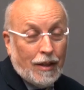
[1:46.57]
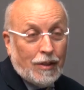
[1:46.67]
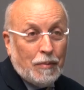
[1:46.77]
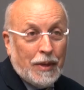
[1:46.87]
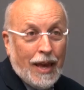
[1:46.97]

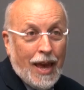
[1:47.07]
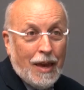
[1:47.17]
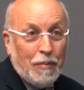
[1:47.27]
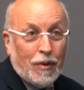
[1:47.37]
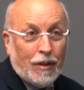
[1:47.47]
to be
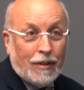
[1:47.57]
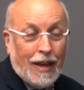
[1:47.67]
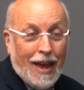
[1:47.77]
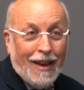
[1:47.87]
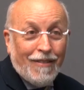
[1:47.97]
able to
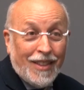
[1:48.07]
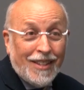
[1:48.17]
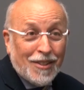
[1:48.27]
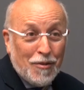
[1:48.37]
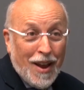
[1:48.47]
have
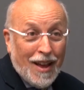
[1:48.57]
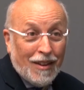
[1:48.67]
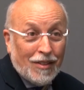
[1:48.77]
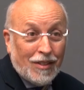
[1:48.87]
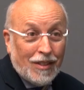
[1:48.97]
these
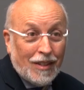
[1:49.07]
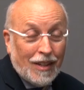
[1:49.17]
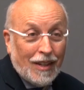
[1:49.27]
crowns